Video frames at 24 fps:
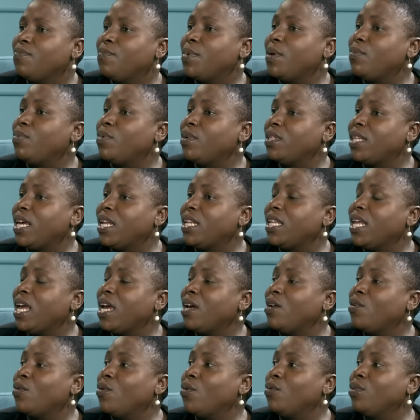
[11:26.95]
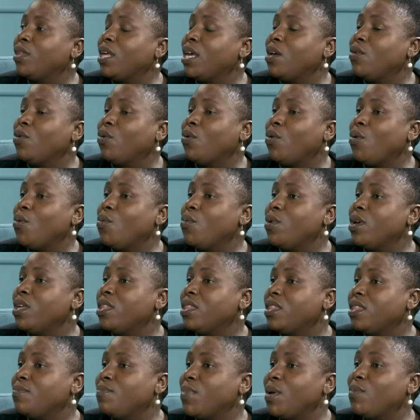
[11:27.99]
people that they grow
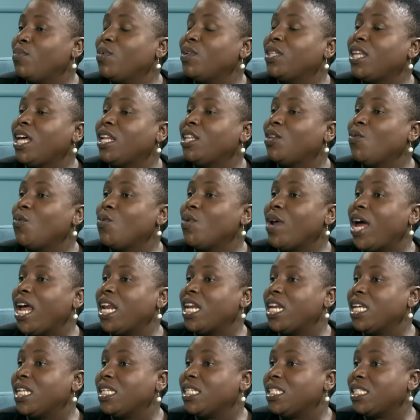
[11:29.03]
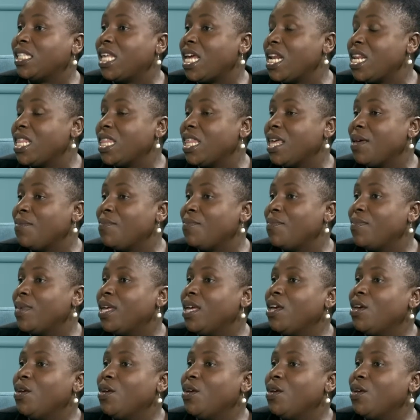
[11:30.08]
with, people that they will understand them.